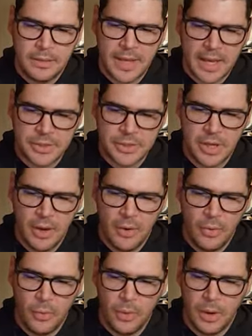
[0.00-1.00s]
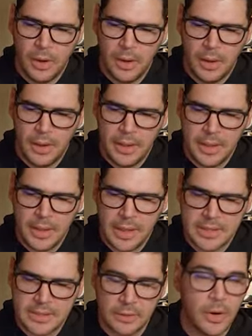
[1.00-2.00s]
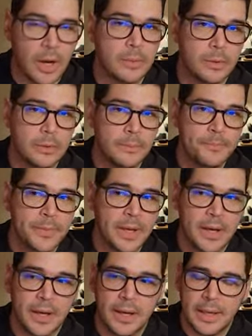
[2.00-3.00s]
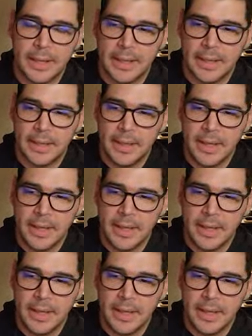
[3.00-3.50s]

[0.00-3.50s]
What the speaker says: that show is incredible. I